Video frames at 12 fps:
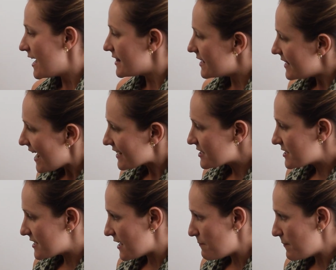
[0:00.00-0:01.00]
The next
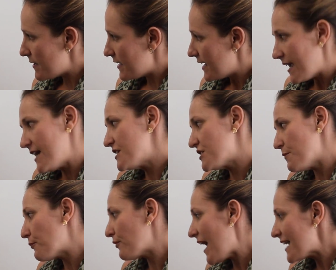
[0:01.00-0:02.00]
tip is to
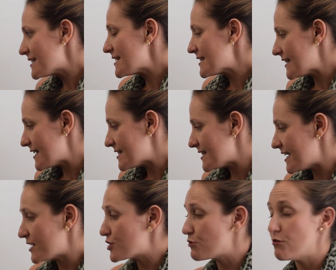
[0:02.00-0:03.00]
practice
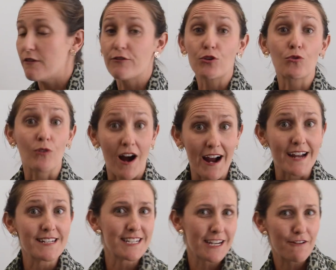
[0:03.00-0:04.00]
listening to a
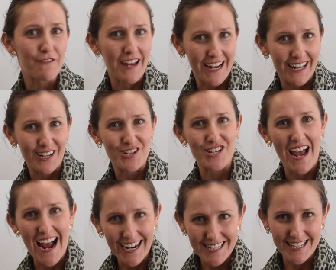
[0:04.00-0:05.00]
variety of English
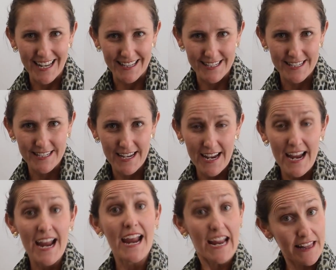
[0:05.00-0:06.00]
accents.
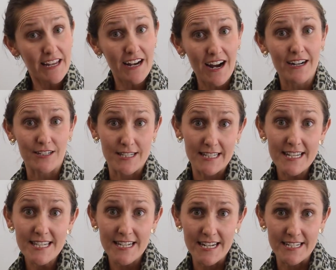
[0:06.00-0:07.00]
In the IELTS
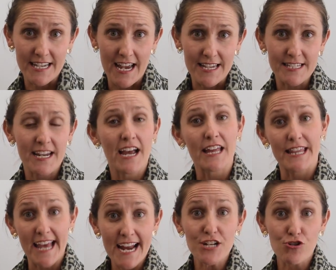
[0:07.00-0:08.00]
listening test,
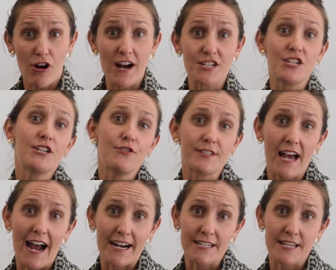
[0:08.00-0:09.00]
they try to use
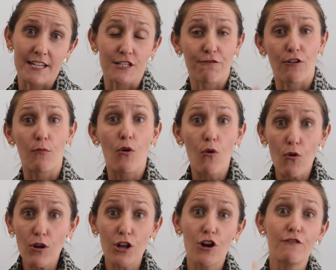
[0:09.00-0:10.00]
accents from
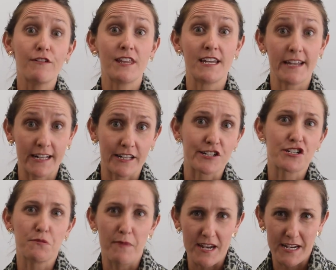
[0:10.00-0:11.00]
all over the
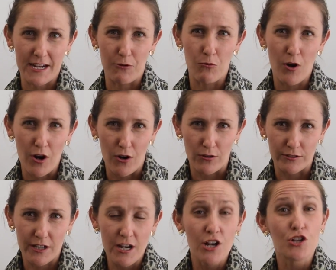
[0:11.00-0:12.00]
English-speaking world.
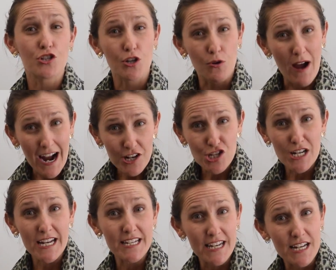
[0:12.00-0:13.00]
So you
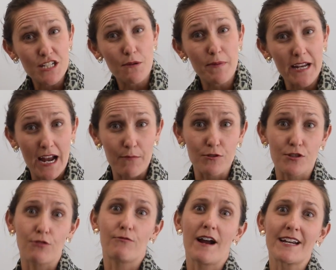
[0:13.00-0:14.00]
actually need to be able
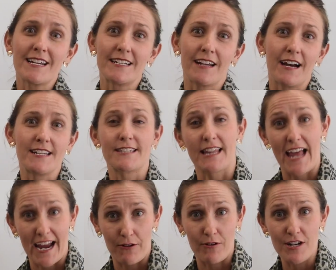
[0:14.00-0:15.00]
to recognize
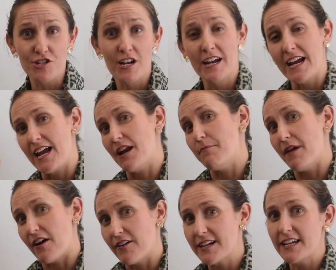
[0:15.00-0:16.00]
language in
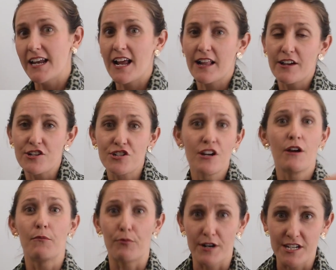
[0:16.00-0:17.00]
American English,
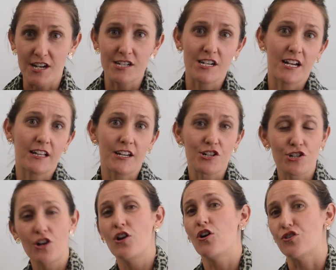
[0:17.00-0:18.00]
British
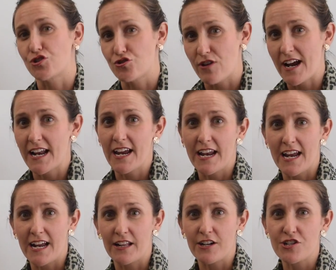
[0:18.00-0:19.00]
English, Australian
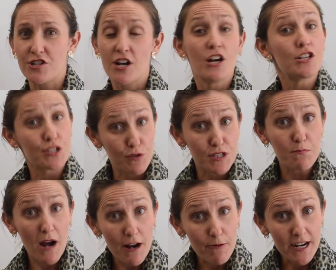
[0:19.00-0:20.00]
English. So it's
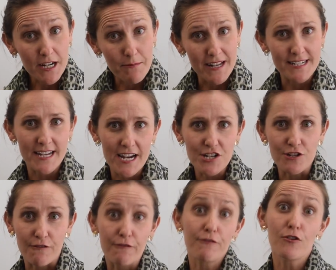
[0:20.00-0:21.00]
my
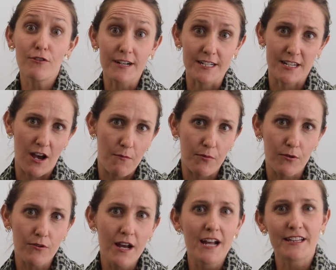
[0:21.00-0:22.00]
recommendation, for
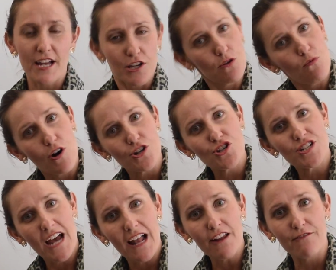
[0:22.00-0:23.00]
example, that you watch
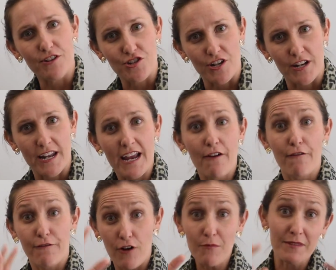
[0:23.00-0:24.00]
television
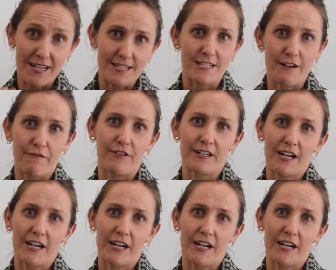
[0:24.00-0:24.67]
from these different